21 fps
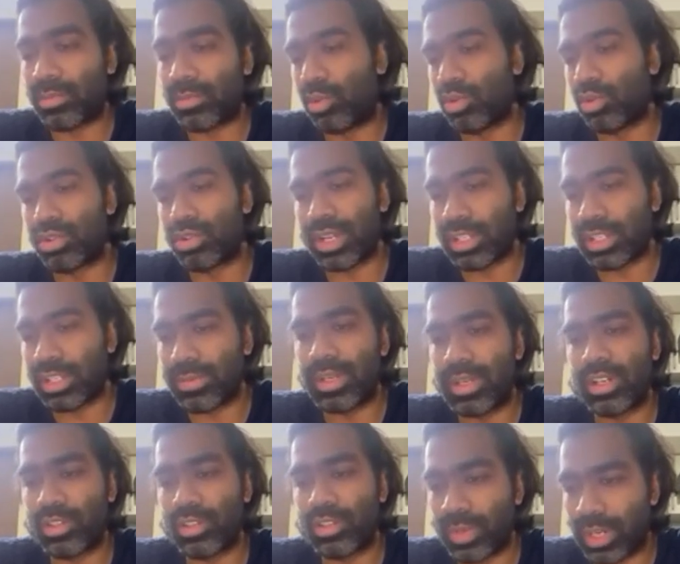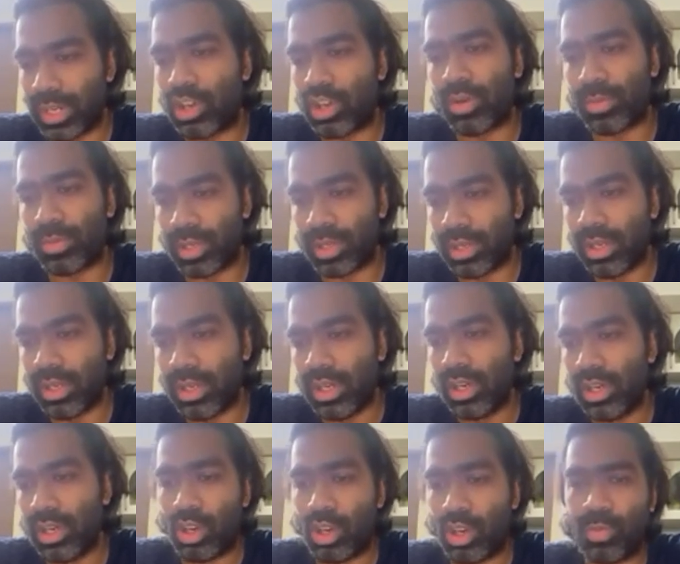Post-transplant, it's very common.
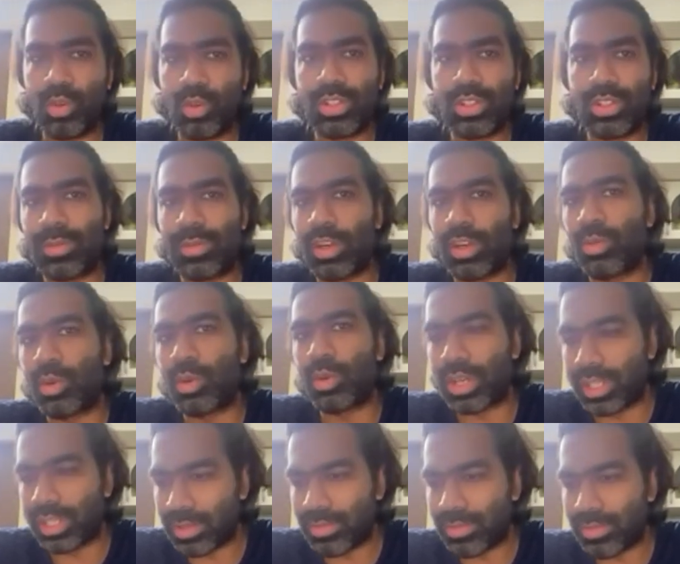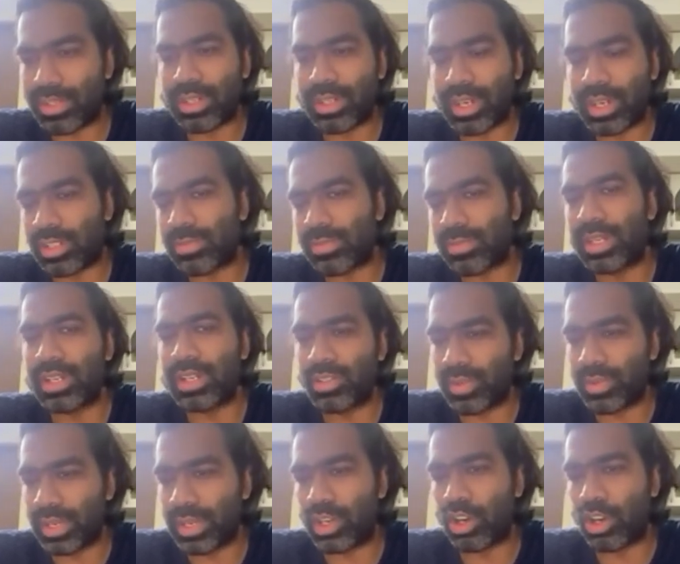Or post-hematopoietic stem cell transplant, it's
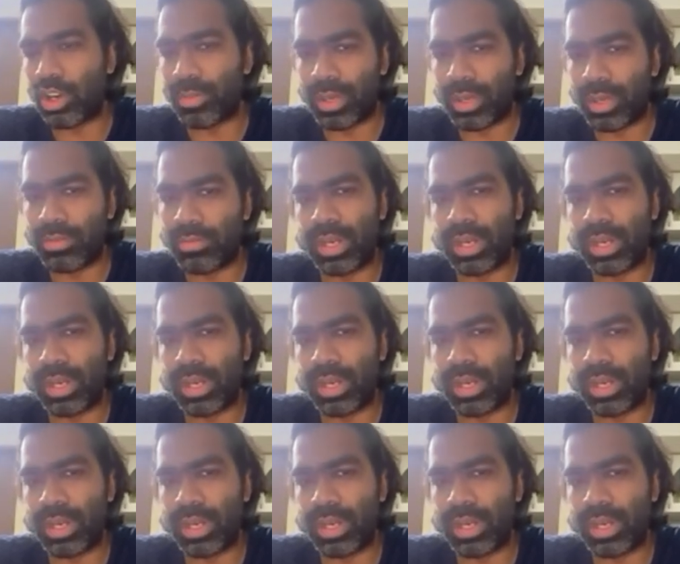very common.